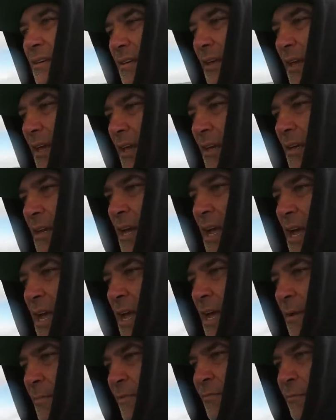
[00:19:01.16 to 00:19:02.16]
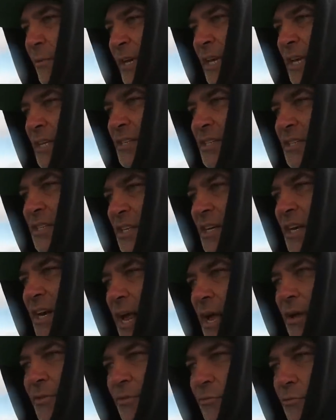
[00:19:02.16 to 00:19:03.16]
and if we can sit
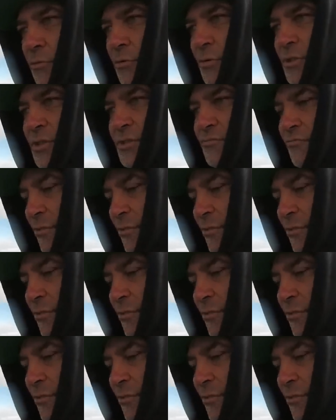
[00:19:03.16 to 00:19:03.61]
it out through this